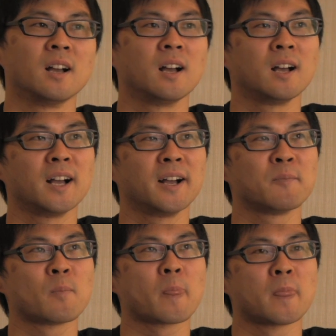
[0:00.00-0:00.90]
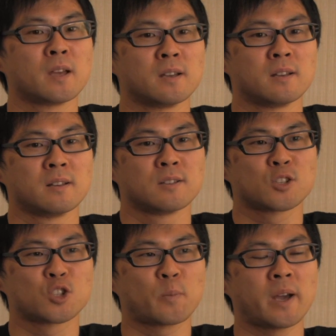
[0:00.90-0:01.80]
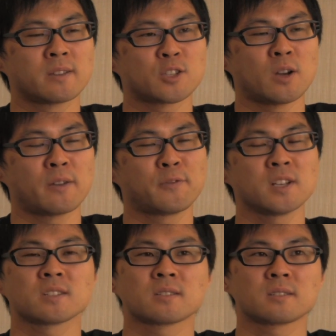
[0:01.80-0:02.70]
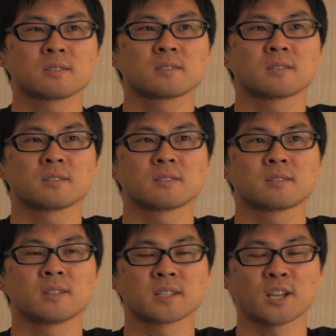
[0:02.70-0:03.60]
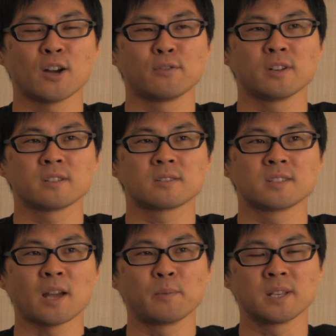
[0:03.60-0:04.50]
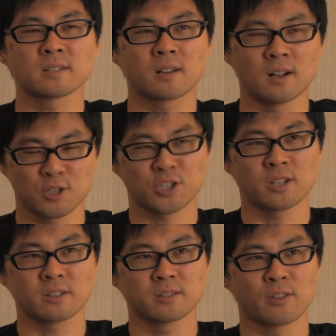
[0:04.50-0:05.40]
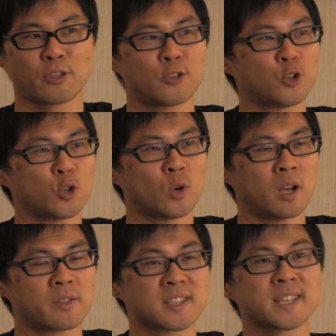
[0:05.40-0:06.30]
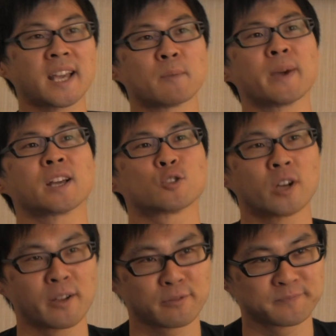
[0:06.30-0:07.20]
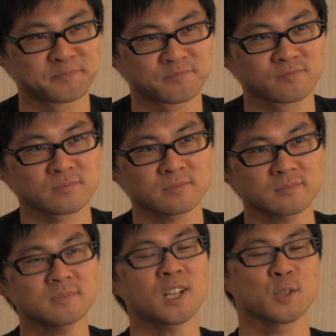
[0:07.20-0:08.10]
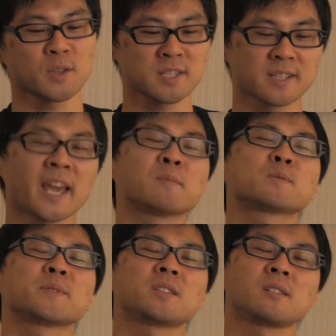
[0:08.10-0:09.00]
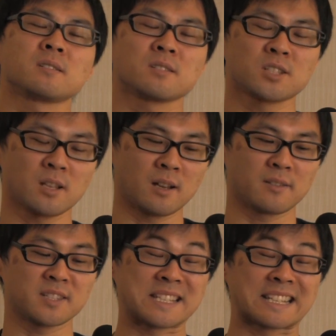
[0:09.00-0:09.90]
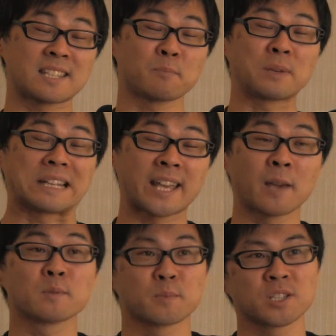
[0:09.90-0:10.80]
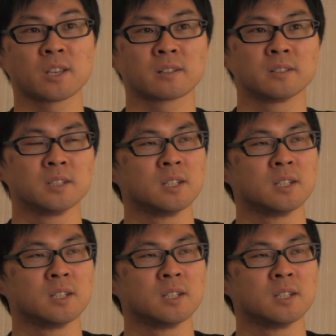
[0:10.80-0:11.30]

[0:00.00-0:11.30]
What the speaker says: So Japan. So I first discovered Japanese culture through the Sega Mega Drive. So this is a games machine, the 16-bit games machine.